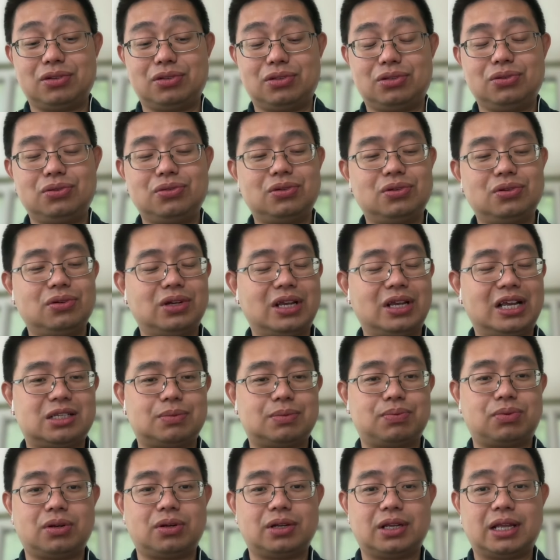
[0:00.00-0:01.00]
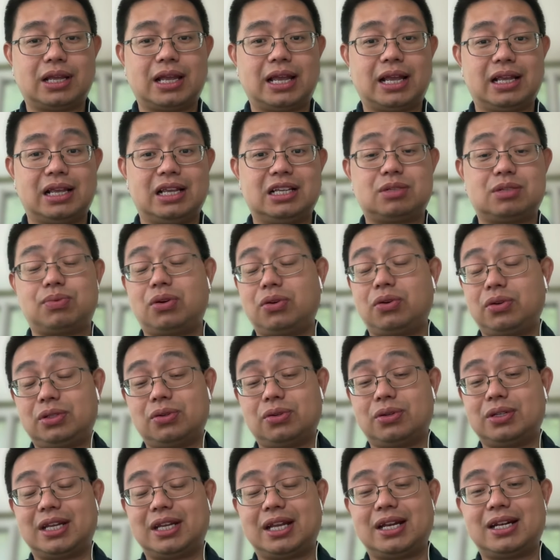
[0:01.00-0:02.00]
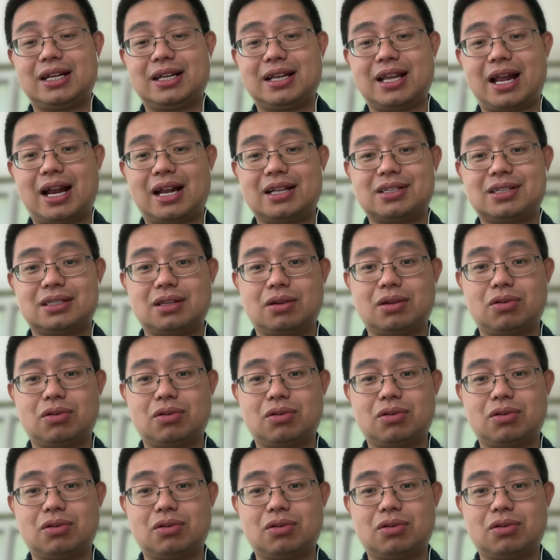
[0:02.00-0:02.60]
do exploratory data analysis.